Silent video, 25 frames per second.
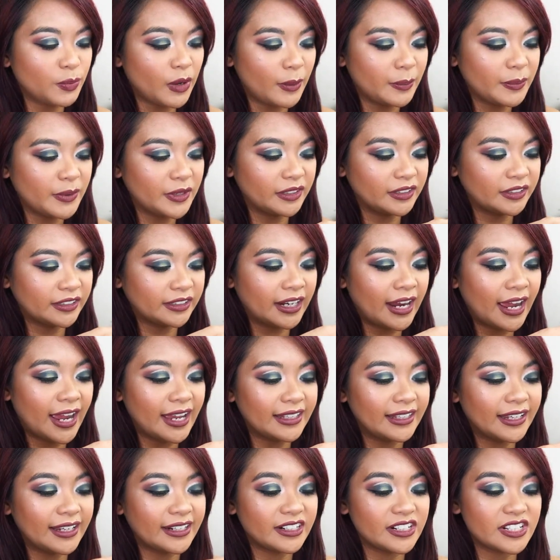popular
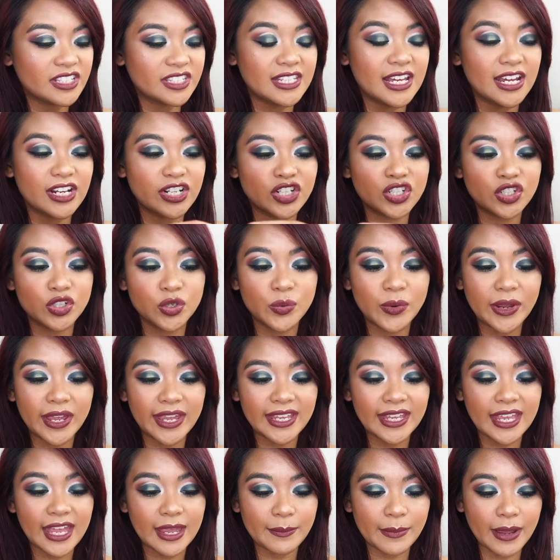highlighters that
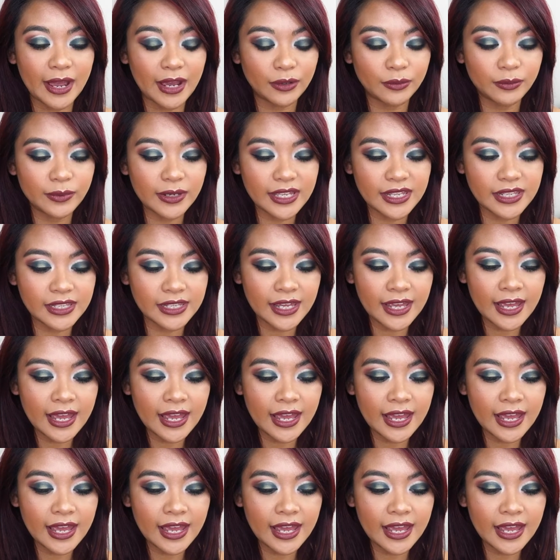Judienne came out with.